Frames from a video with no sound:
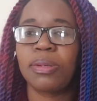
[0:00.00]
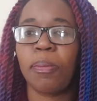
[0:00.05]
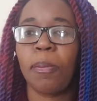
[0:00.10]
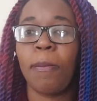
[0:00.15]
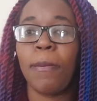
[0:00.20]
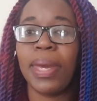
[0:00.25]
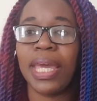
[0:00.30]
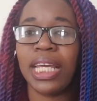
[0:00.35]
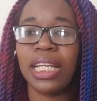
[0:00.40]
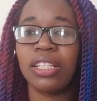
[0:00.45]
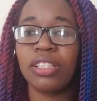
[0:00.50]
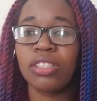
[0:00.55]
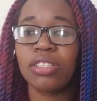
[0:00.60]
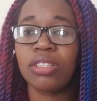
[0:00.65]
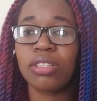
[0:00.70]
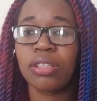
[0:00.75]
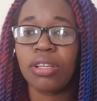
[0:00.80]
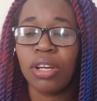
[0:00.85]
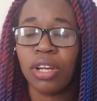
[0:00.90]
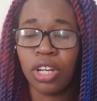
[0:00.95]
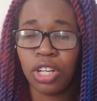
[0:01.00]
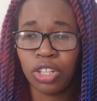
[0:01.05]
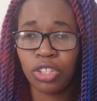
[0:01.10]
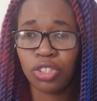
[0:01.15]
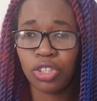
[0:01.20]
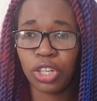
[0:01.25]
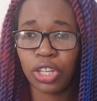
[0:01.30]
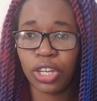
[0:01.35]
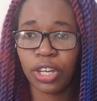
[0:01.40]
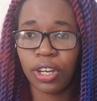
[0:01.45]
means
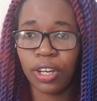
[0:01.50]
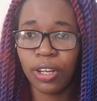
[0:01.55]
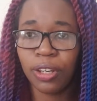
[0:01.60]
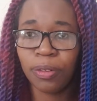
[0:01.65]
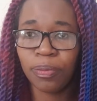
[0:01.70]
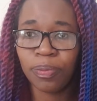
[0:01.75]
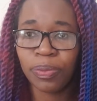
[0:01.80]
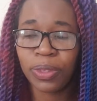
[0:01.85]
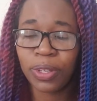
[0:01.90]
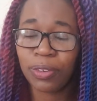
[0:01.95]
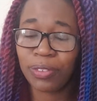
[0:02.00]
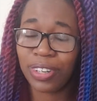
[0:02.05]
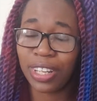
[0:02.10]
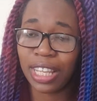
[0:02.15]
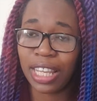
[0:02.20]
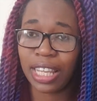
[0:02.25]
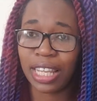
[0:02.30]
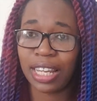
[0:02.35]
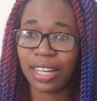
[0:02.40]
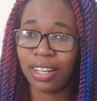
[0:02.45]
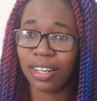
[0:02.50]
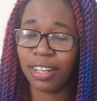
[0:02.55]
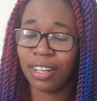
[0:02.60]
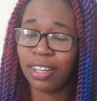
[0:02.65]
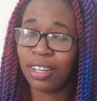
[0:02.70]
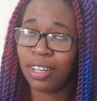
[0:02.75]
to you, rather than